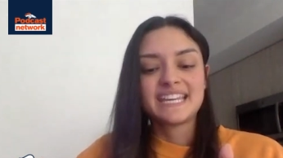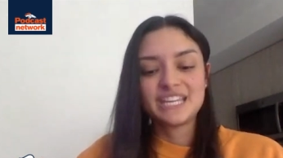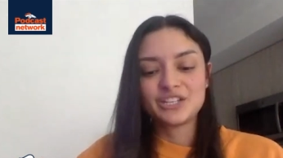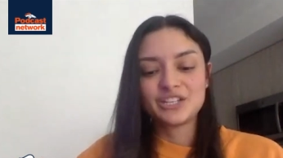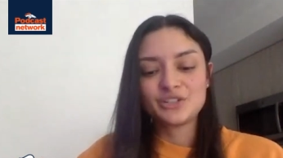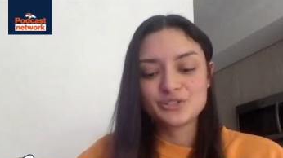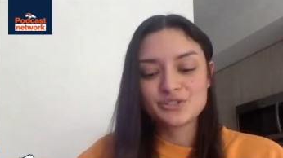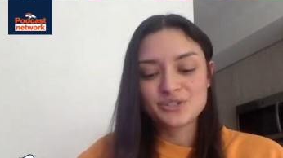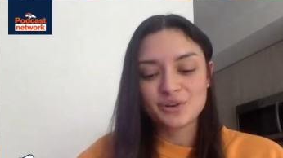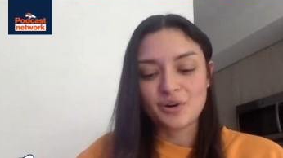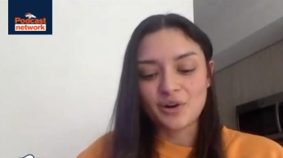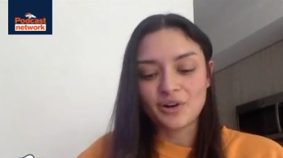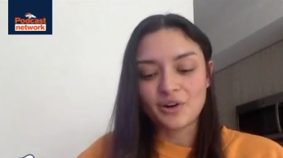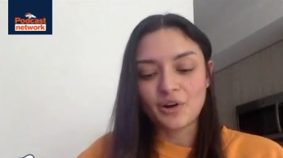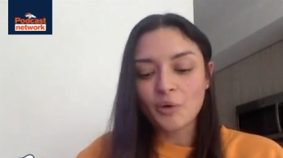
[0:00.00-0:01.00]
used to
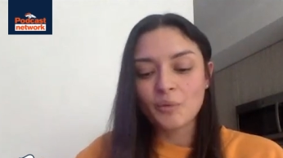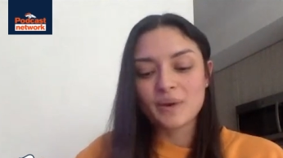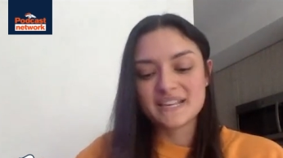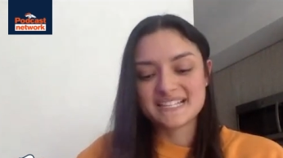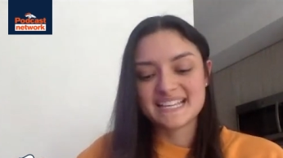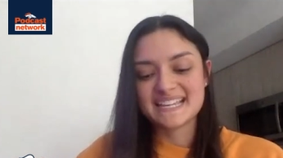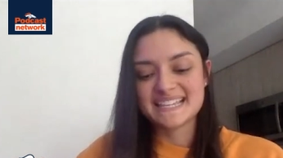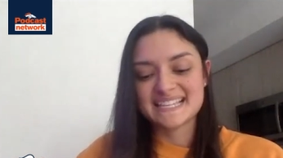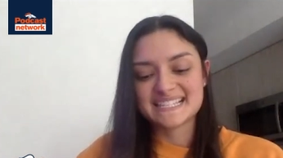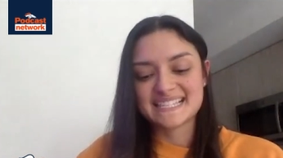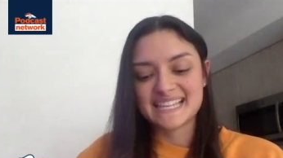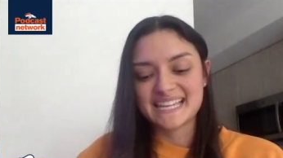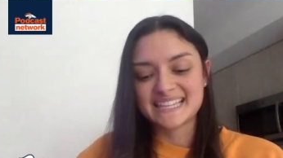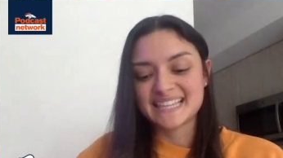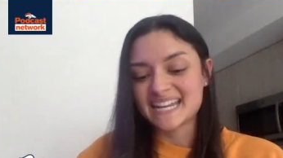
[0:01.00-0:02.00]
always say this
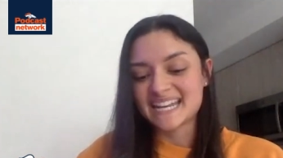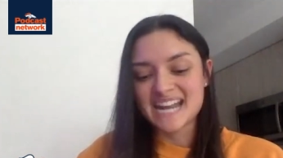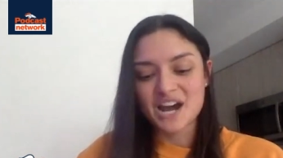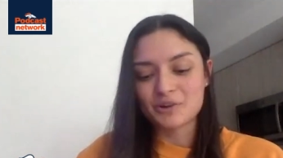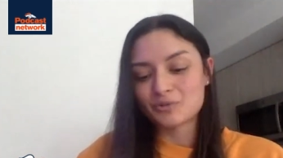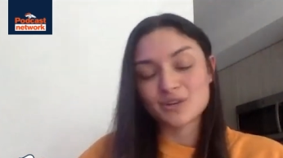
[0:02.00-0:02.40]
thing that now